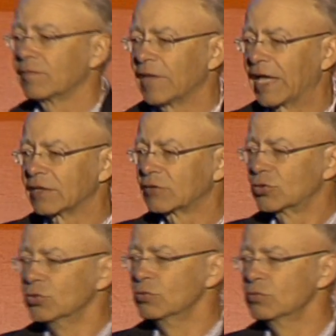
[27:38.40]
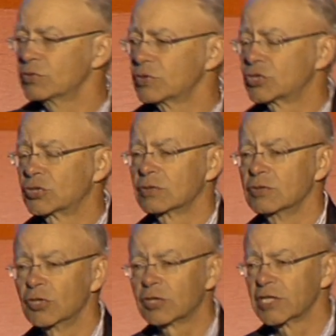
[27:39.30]
that two
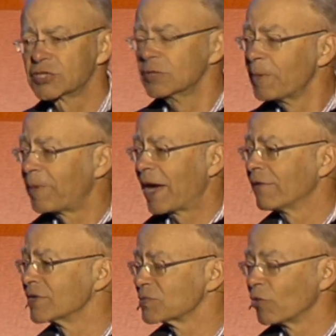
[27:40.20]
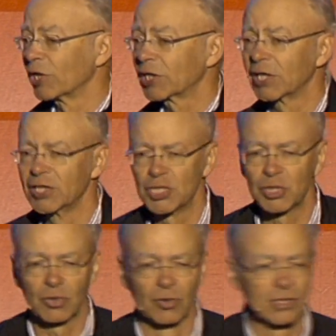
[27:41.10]
nuclear superpowers were on a
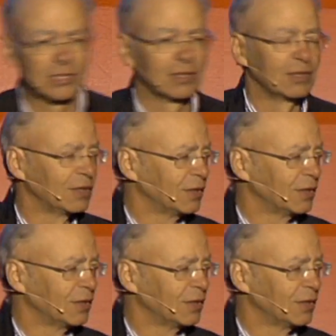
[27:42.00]
collision course.